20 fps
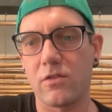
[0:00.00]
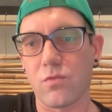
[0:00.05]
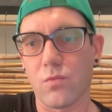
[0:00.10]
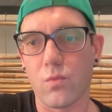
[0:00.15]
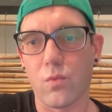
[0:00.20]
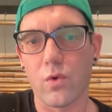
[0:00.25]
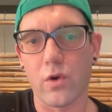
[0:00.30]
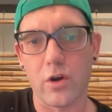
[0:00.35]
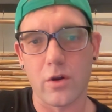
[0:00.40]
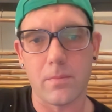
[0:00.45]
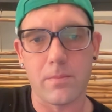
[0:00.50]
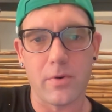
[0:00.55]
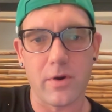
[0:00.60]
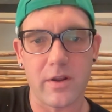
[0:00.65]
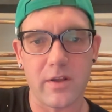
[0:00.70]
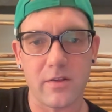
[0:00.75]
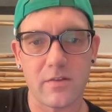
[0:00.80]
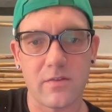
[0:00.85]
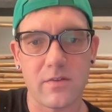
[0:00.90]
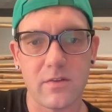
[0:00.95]

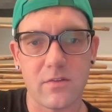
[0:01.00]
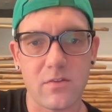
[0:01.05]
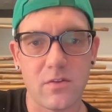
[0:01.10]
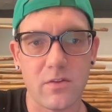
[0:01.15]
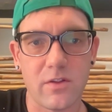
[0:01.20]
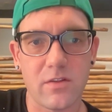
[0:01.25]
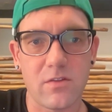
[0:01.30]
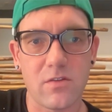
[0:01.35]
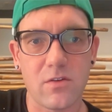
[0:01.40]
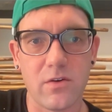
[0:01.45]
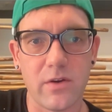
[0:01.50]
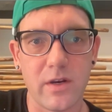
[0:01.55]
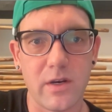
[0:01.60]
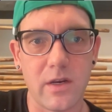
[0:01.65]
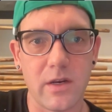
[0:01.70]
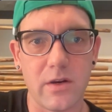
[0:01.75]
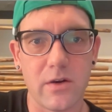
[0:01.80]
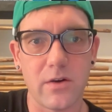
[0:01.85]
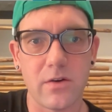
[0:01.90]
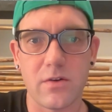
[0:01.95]
WordPress. So let's go in
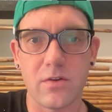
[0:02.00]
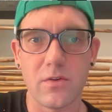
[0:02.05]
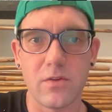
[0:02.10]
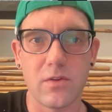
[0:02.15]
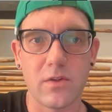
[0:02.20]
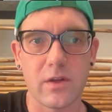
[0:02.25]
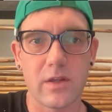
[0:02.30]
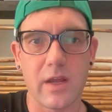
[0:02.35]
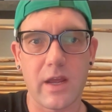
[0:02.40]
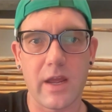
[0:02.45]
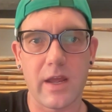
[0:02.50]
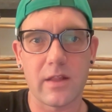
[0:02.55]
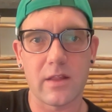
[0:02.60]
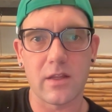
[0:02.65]
here to look at the